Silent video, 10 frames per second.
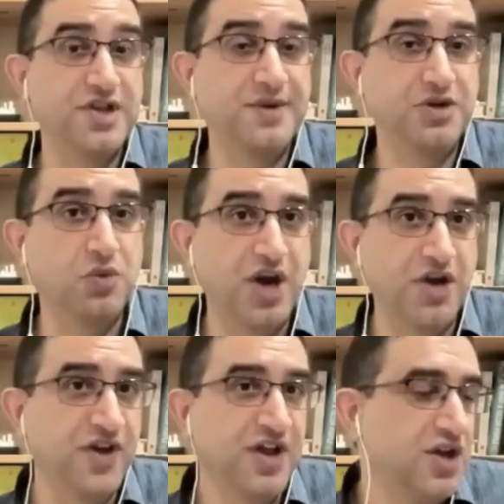I mean, one
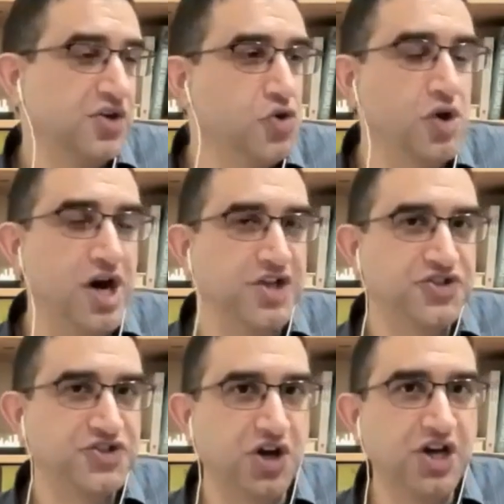of
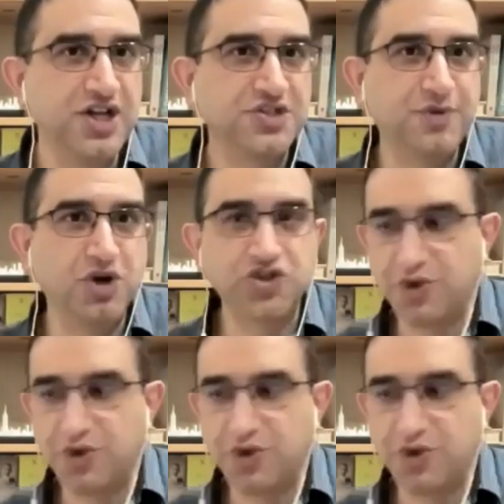Guha's earliest books